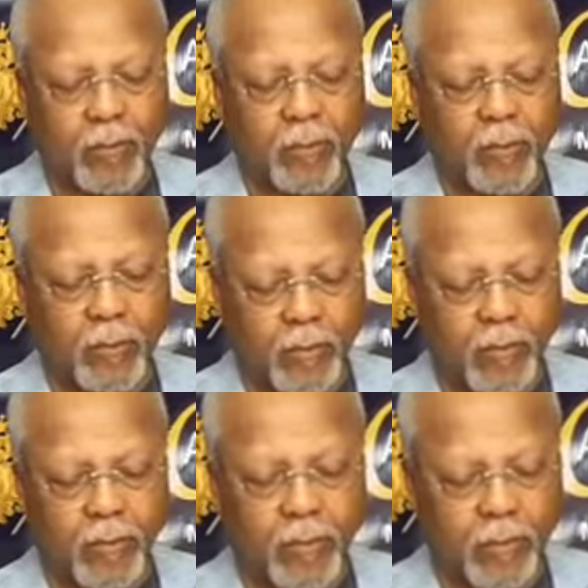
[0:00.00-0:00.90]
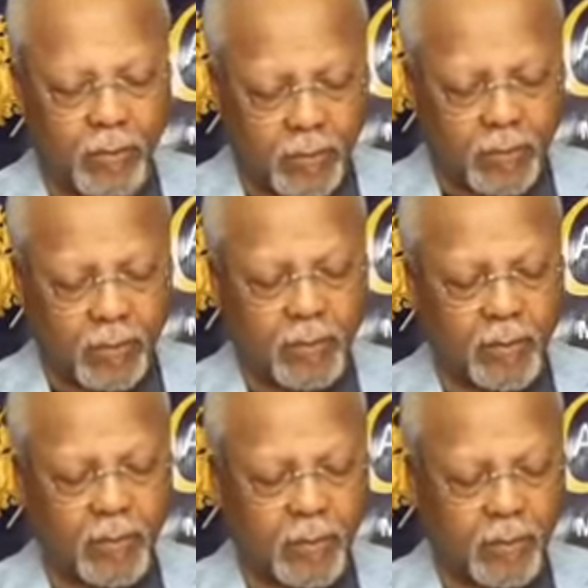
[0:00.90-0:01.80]

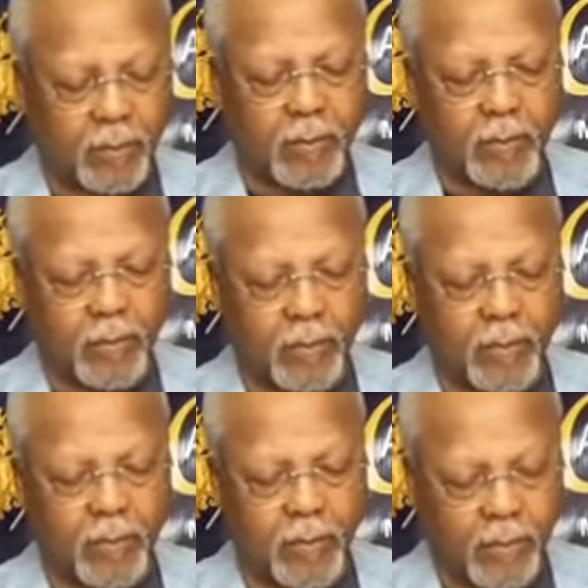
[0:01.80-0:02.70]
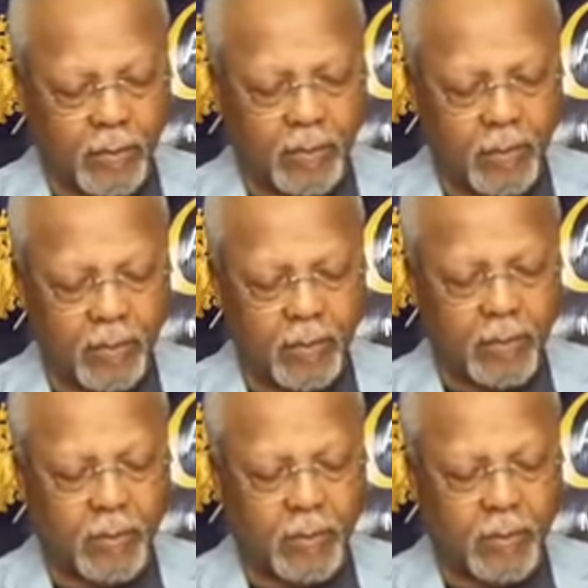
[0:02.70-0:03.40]
This person isn't speaking.